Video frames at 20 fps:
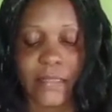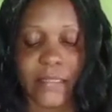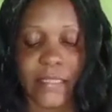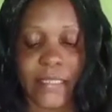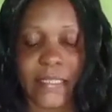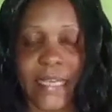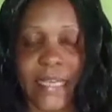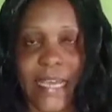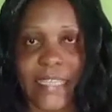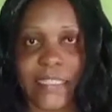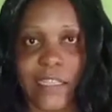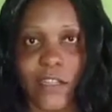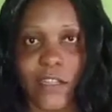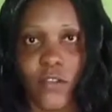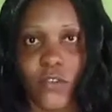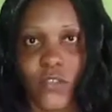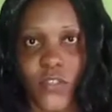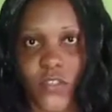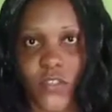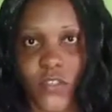This is how it
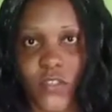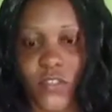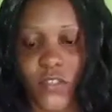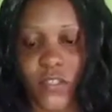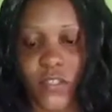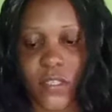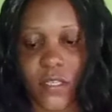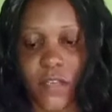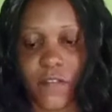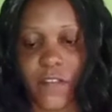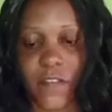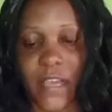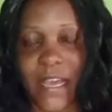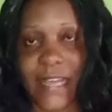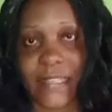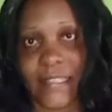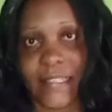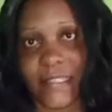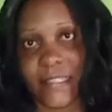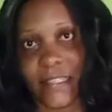looks. If you
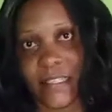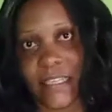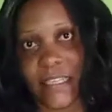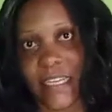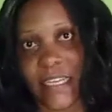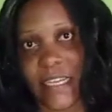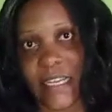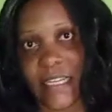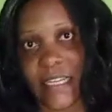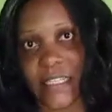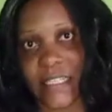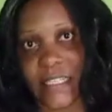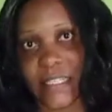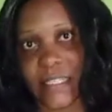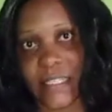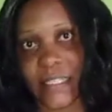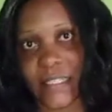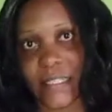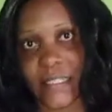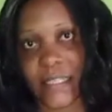can see
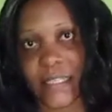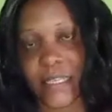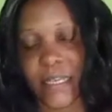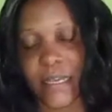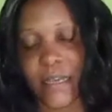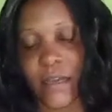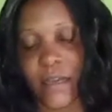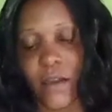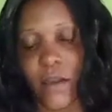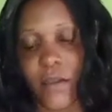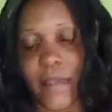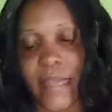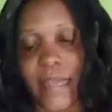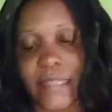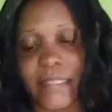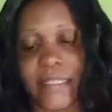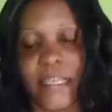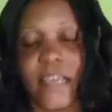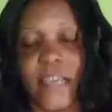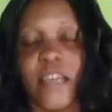this, all
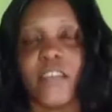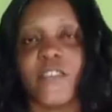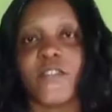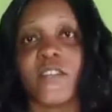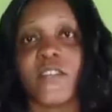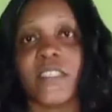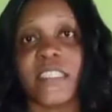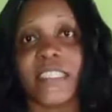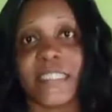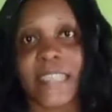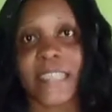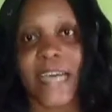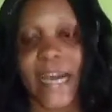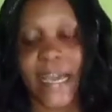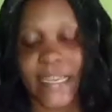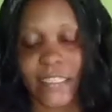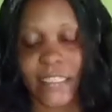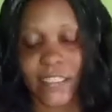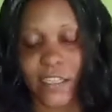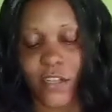right? So this is
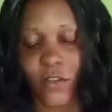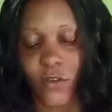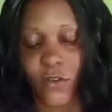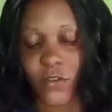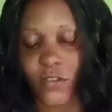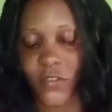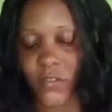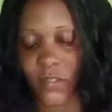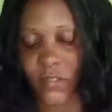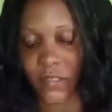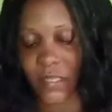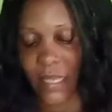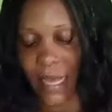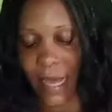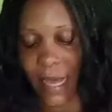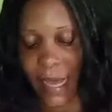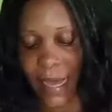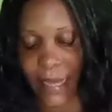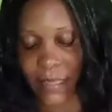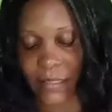how it looks,
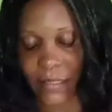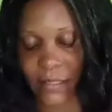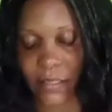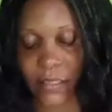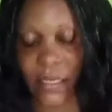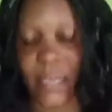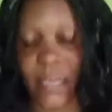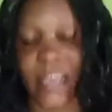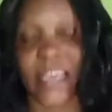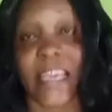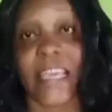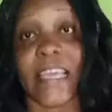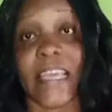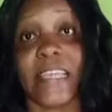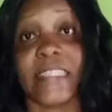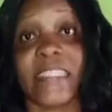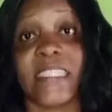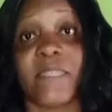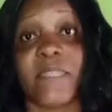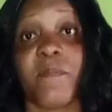and
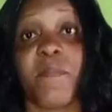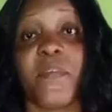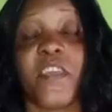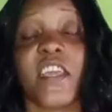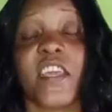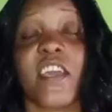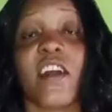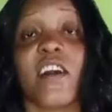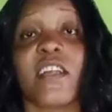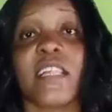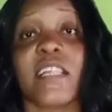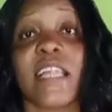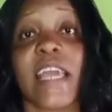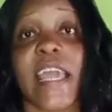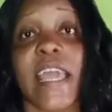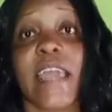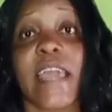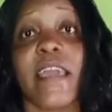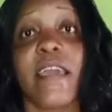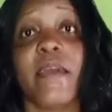it's
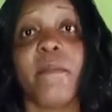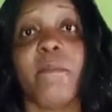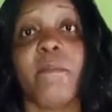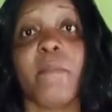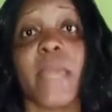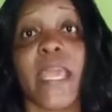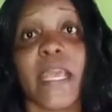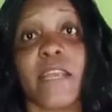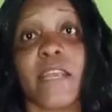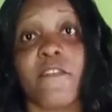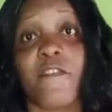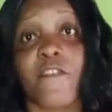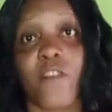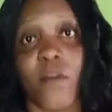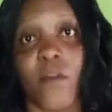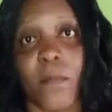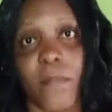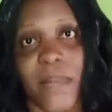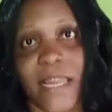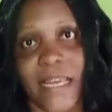purely made
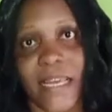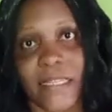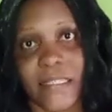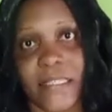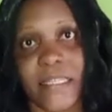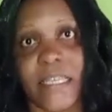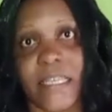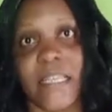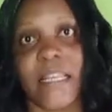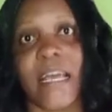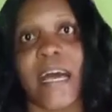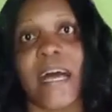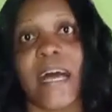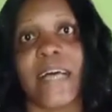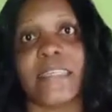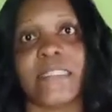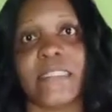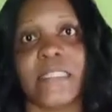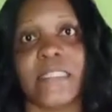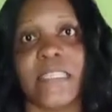from plantain
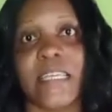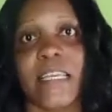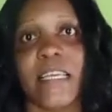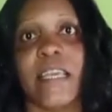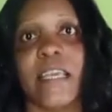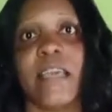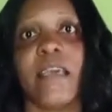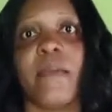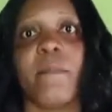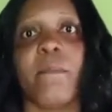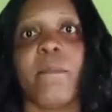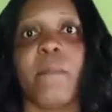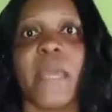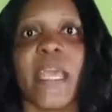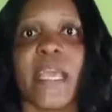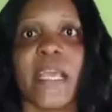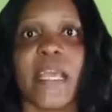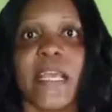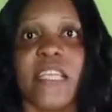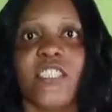as the
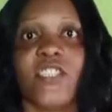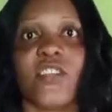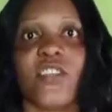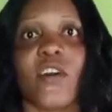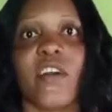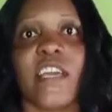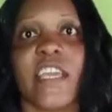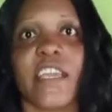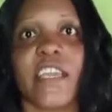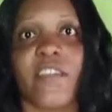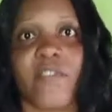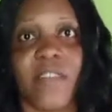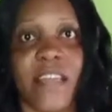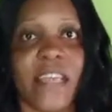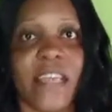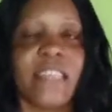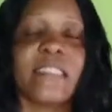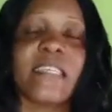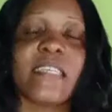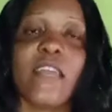major
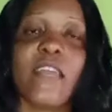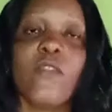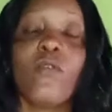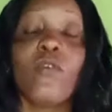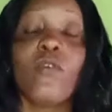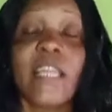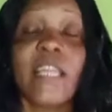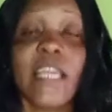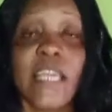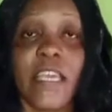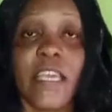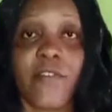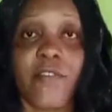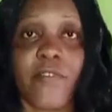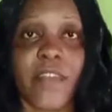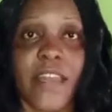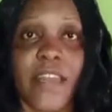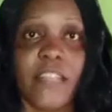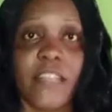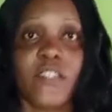ingredients and only
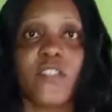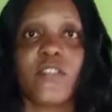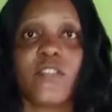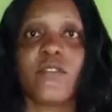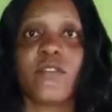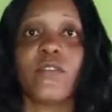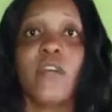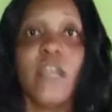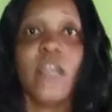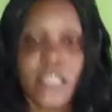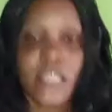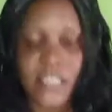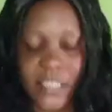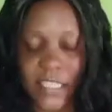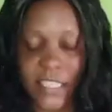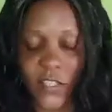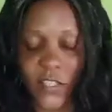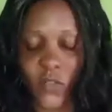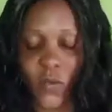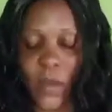ingredients. So
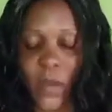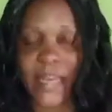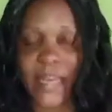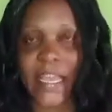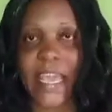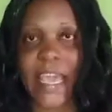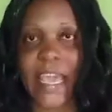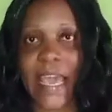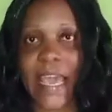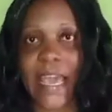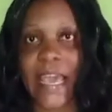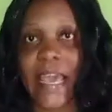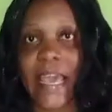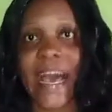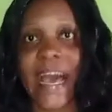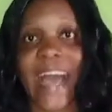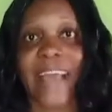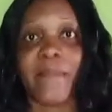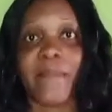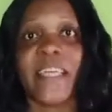this one
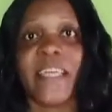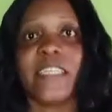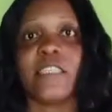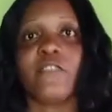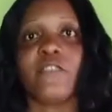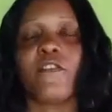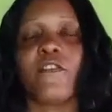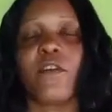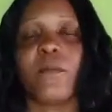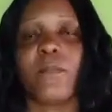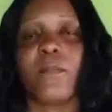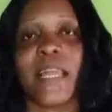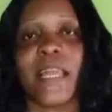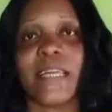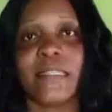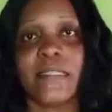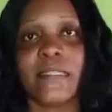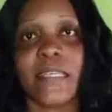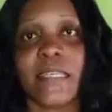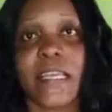here, I made it from
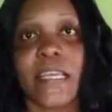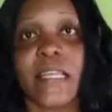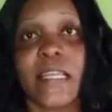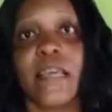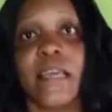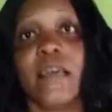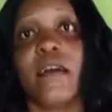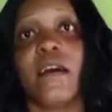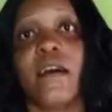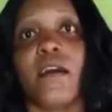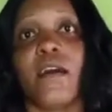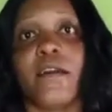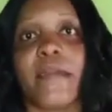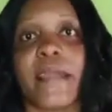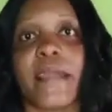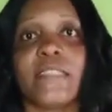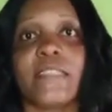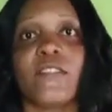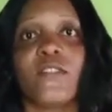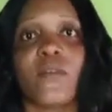plantain. All
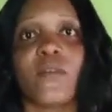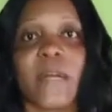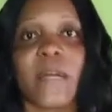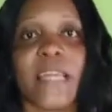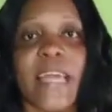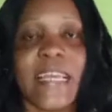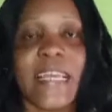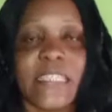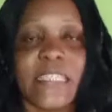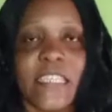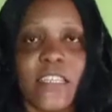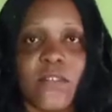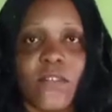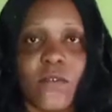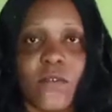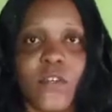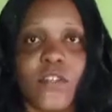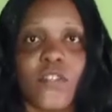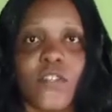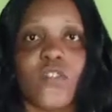right, so what I did
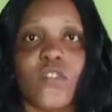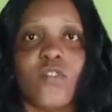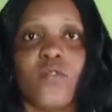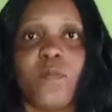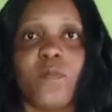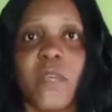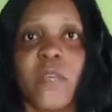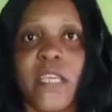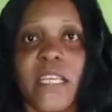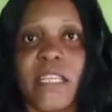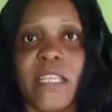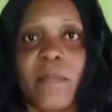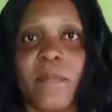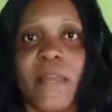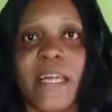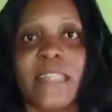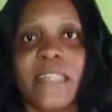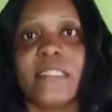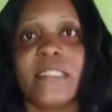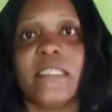was to peel the
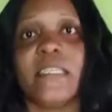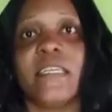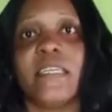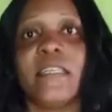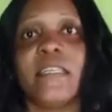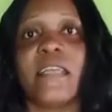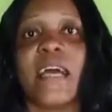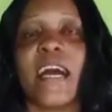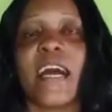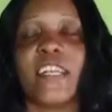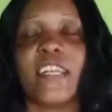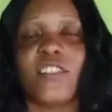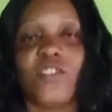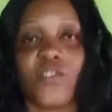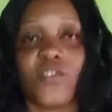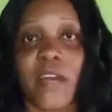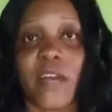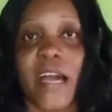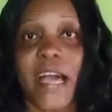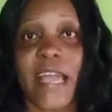plantain and
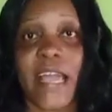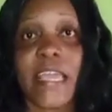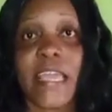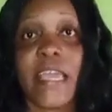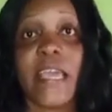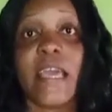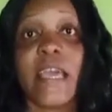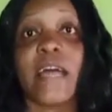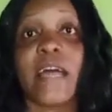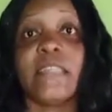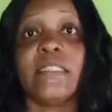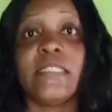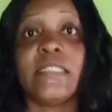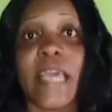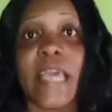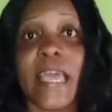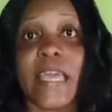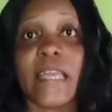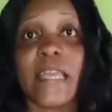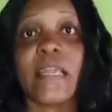dry.
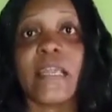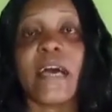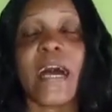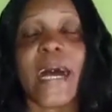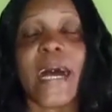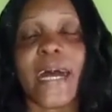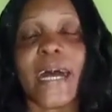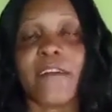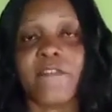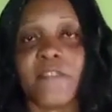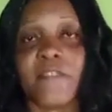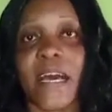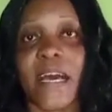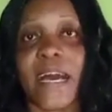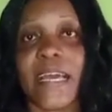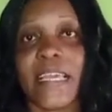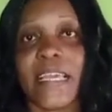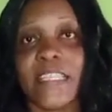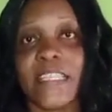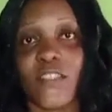Then after
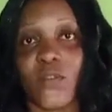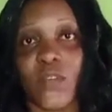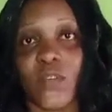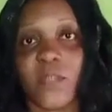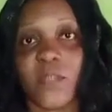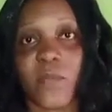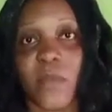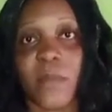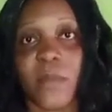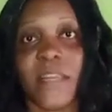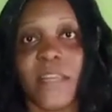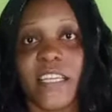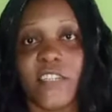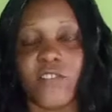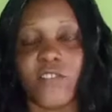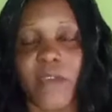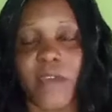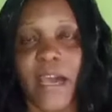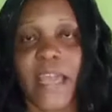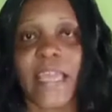it was properly
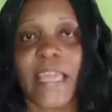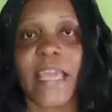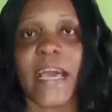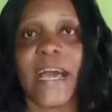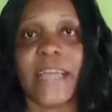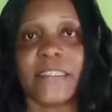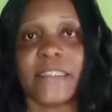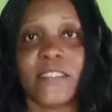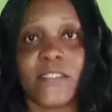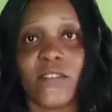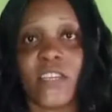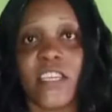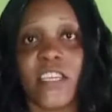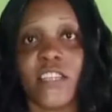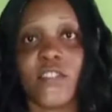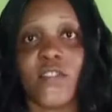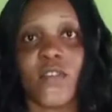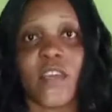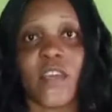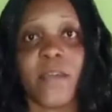dried, I took
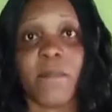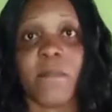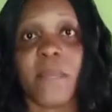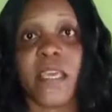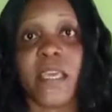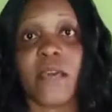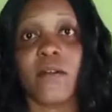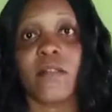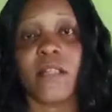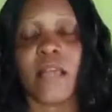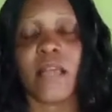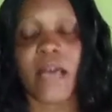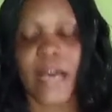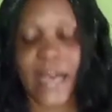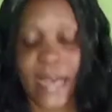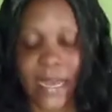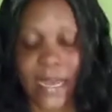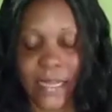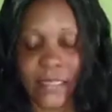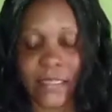it to a mill
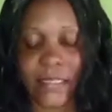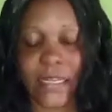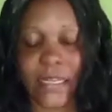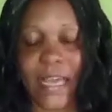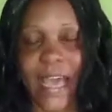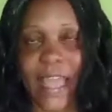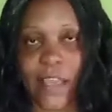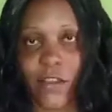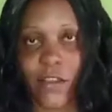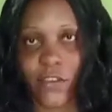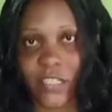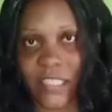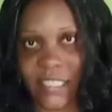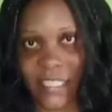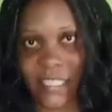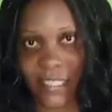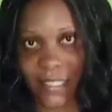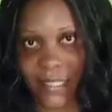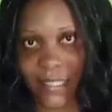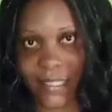and I got
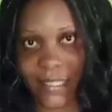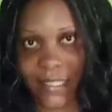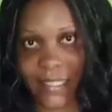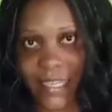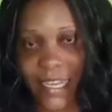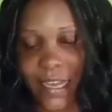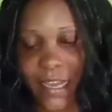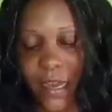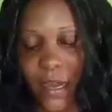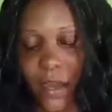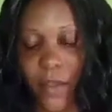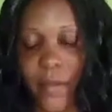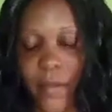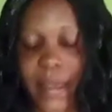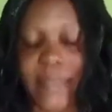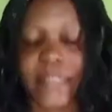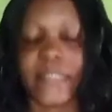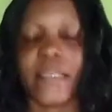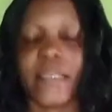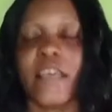this. All
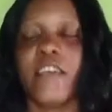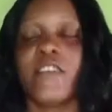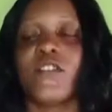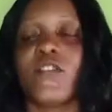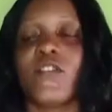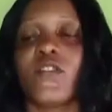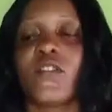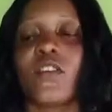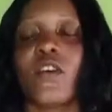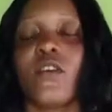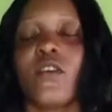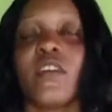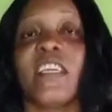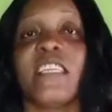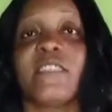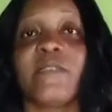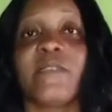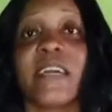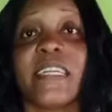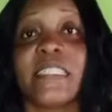right, so
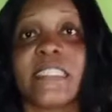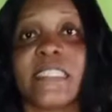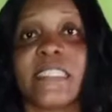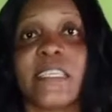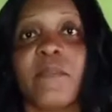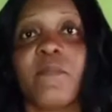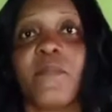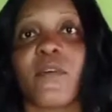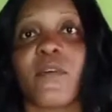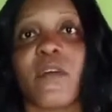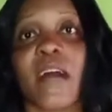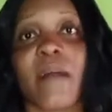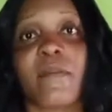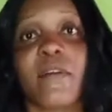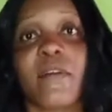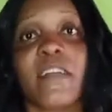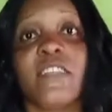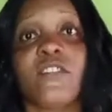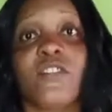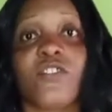it's very simple. I'm
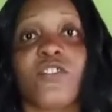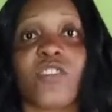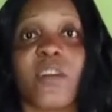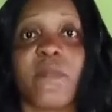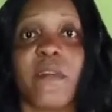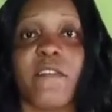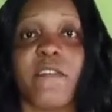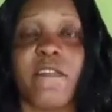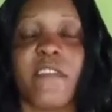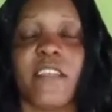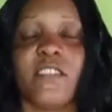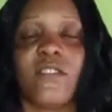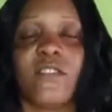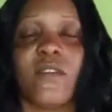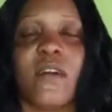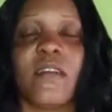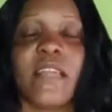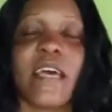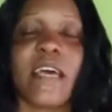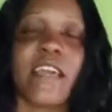going to drop a
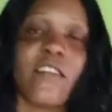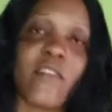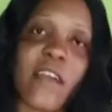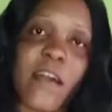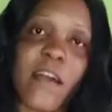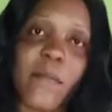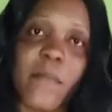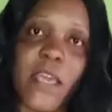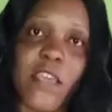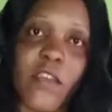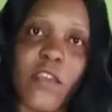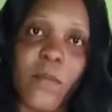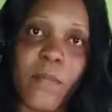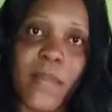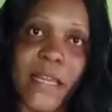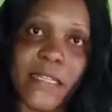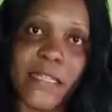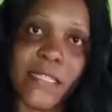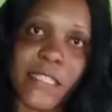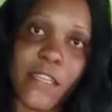video on how you can make your
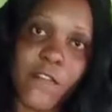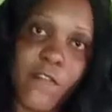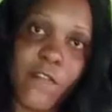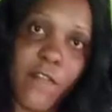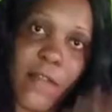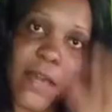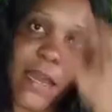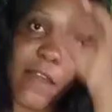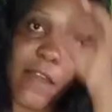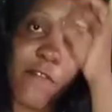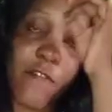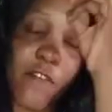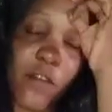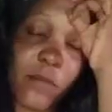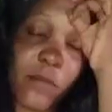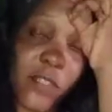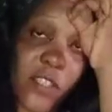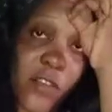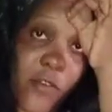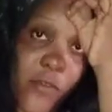plantain flour
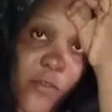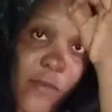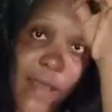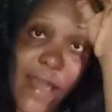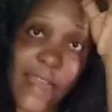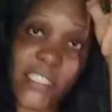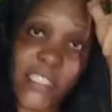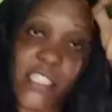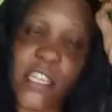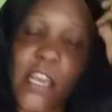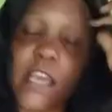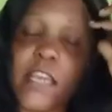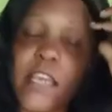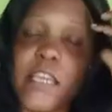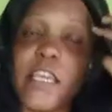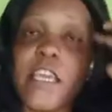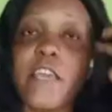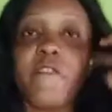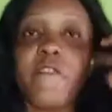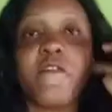from scratch.
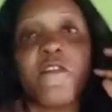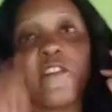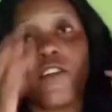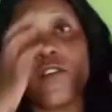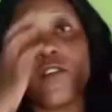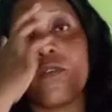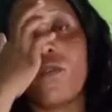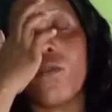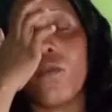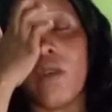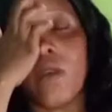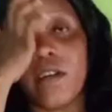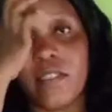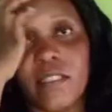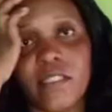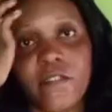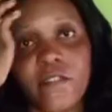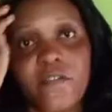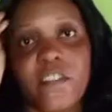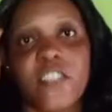If you
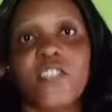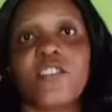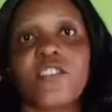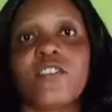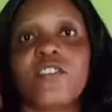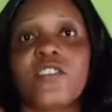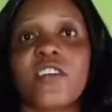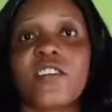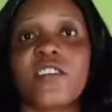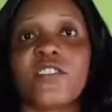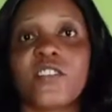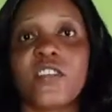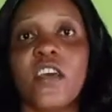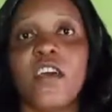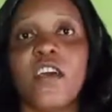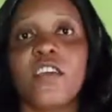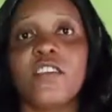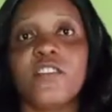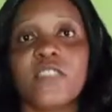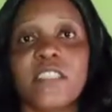want the video, just
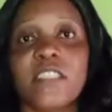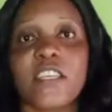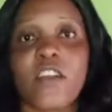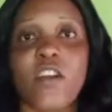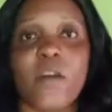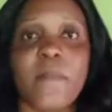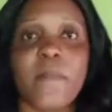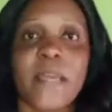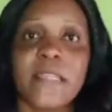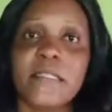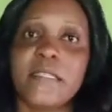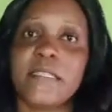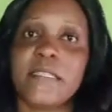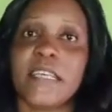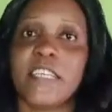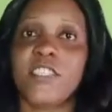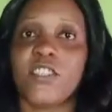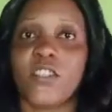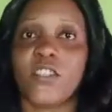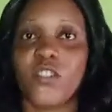use the comment
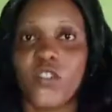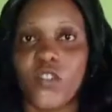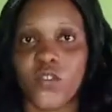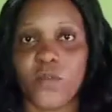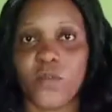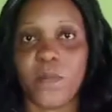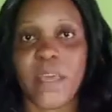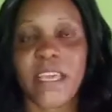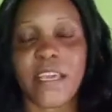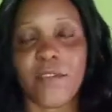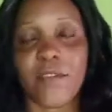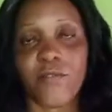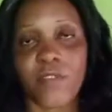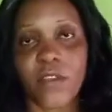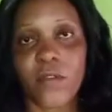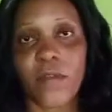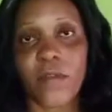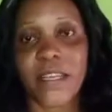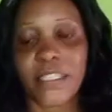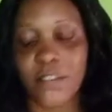section to make a
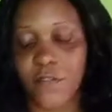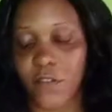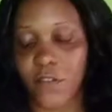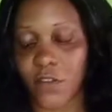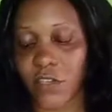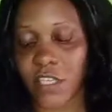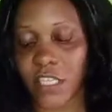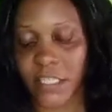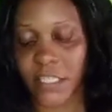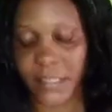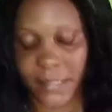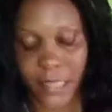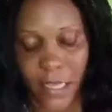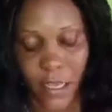request for it.